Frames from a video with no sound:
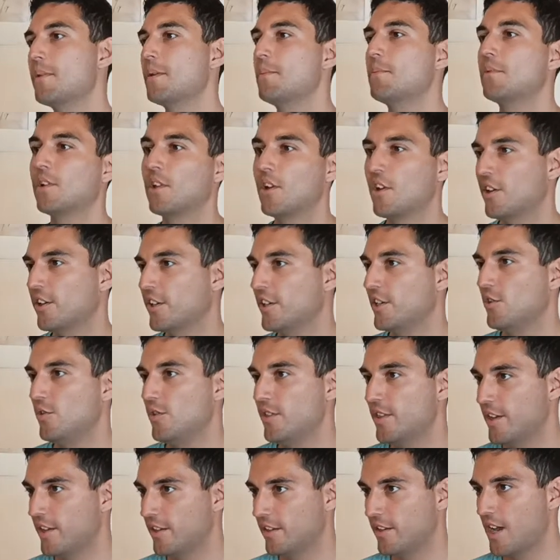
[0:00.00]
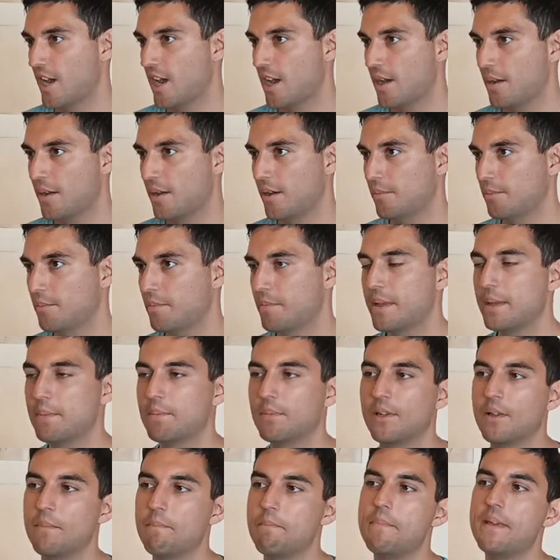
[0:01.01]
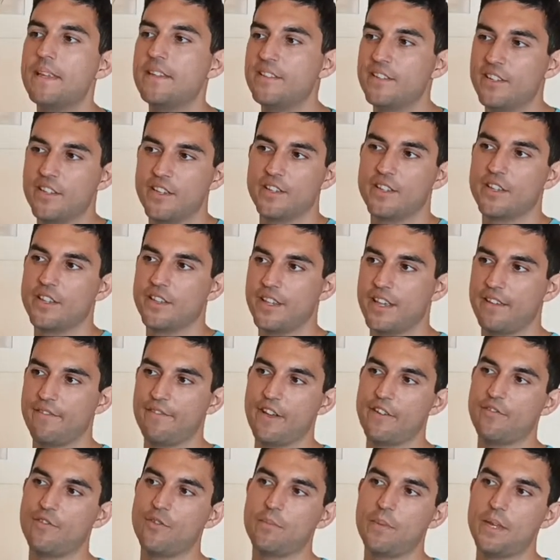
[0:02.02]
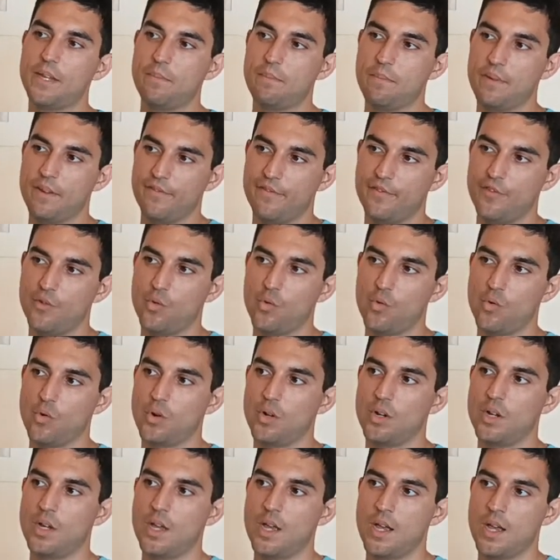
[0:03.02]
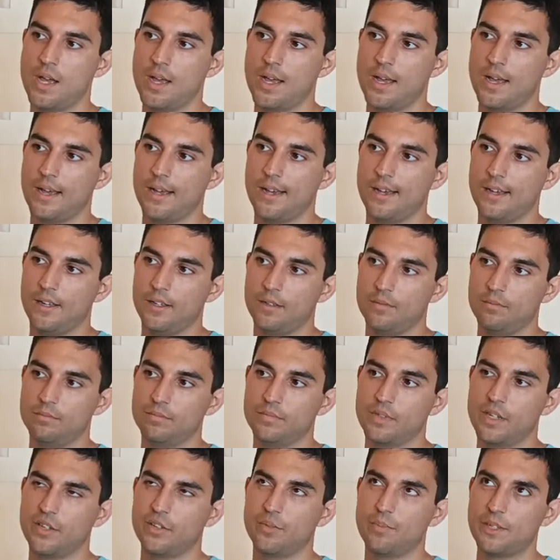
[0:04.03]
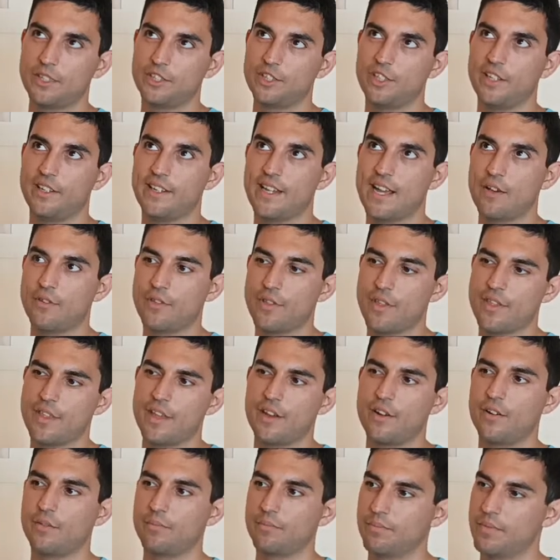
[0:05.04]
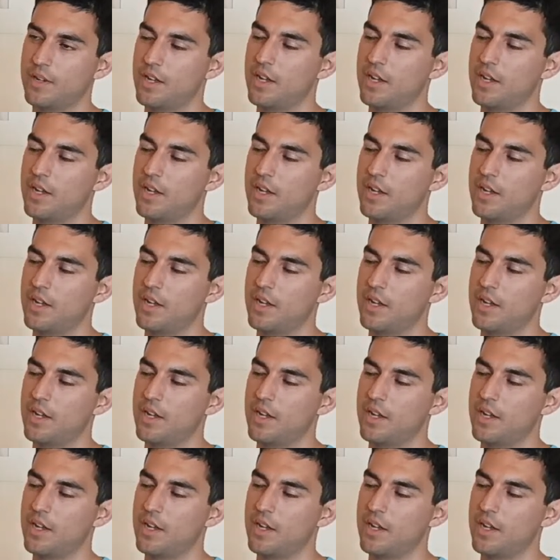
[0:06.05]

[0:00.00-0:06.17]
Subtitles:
people argue that people are busier than they've ever been before, especially now that there are,